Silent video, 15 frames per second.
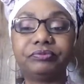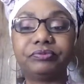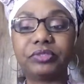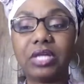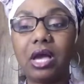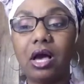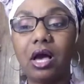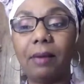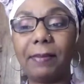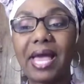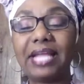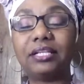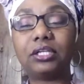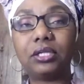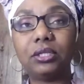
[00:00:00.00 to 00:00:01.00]

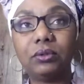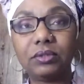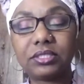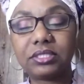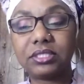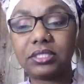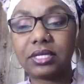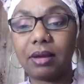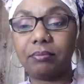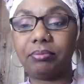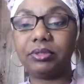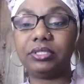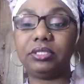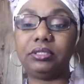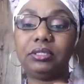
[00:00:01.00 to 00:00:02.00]
and close to the
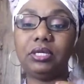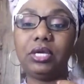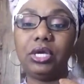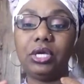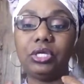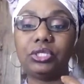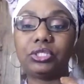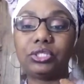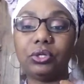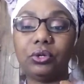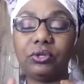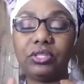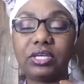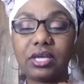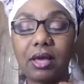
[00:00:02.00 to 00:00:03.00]
company.
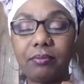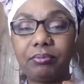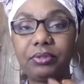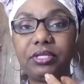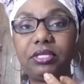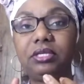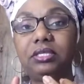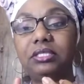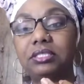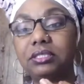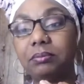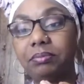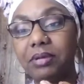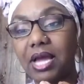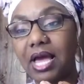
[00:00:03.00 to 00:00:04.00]
So the company,
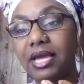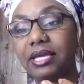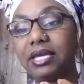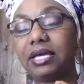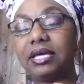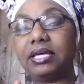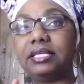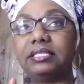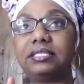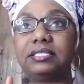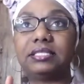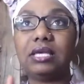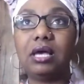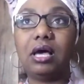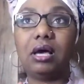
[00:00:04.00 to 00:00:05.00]

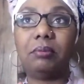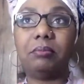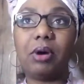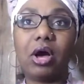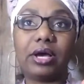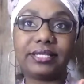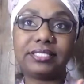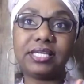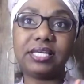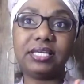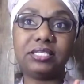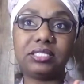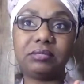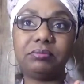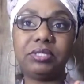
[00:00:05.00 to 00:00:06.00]
suppliers, marketing
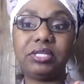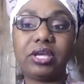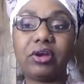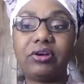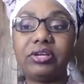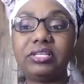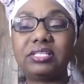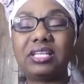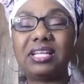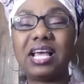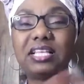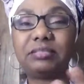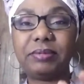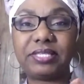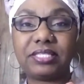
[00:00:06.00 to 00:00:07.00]
intermediaries, and
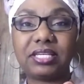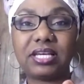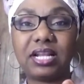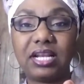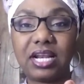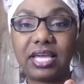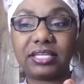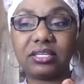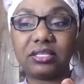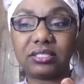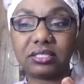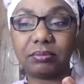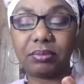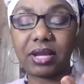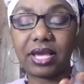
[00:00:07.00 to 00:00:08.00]
that's basically like your
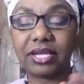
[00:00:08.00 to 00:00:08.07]
supply